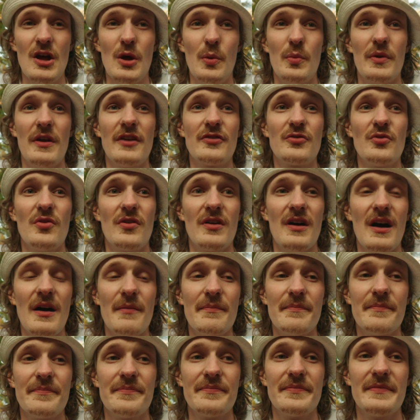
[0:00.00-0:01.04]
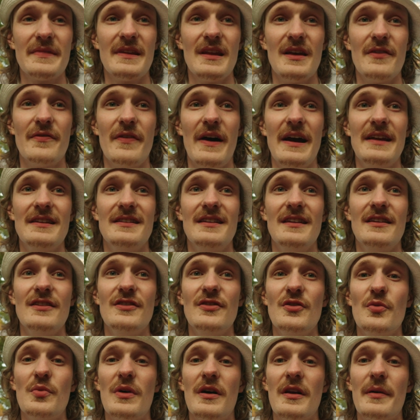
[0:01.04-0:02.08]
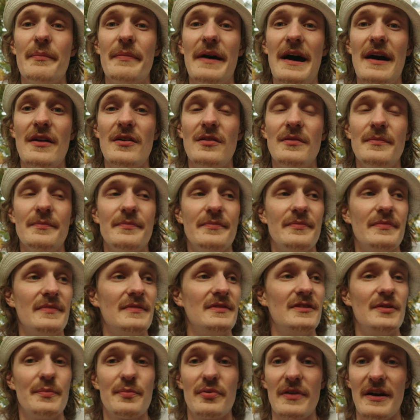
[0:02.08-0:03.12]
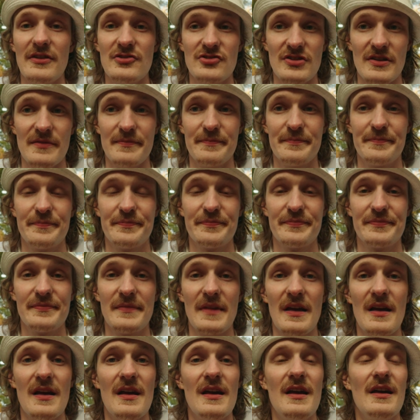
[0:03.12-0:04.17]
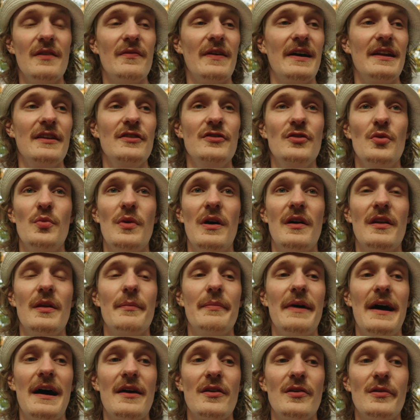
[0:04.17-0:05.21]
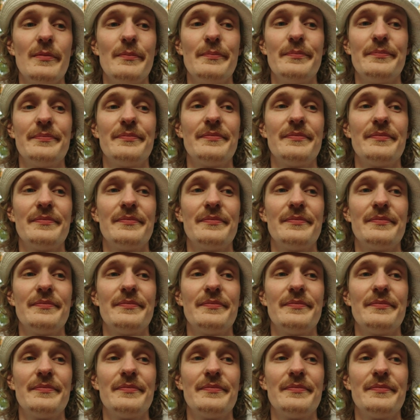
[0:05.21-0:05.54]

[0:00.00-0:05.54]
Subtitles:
When I was growing up, if I didn't do well in a battle, depression. If I didn't do well in a battle,